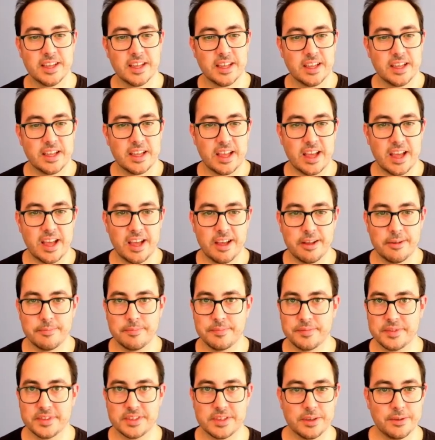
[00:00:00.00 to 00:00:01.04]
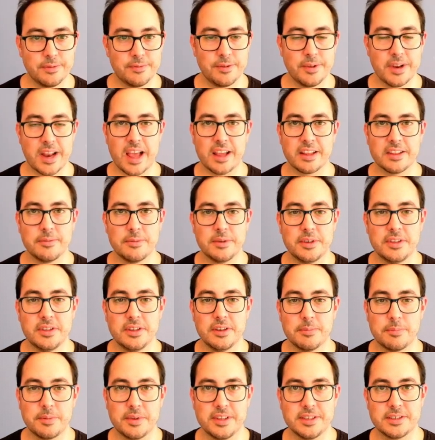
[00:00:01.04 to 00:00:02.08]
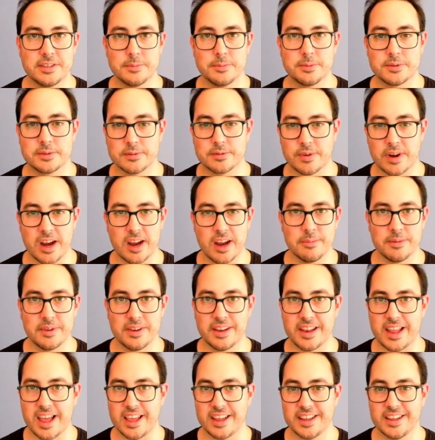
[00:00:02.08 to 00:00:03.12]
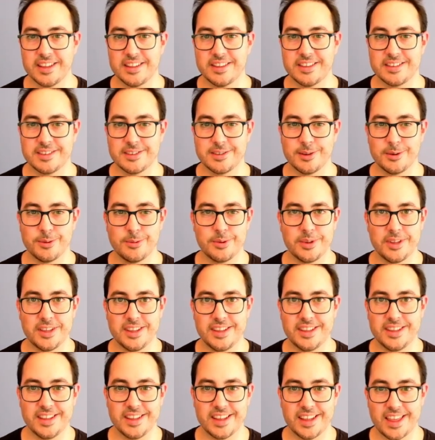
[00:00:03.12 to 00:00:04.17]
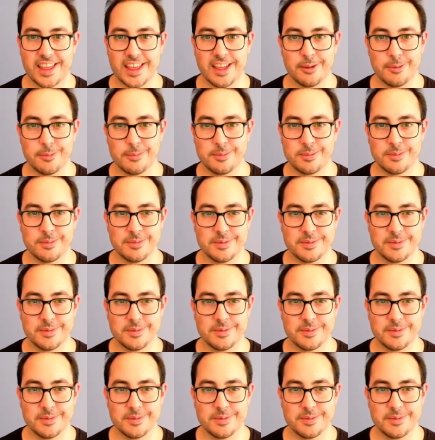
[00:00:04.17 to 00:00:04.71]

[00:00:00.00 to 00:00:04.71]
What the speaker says: So if you like the video, please subscribe and like it so we help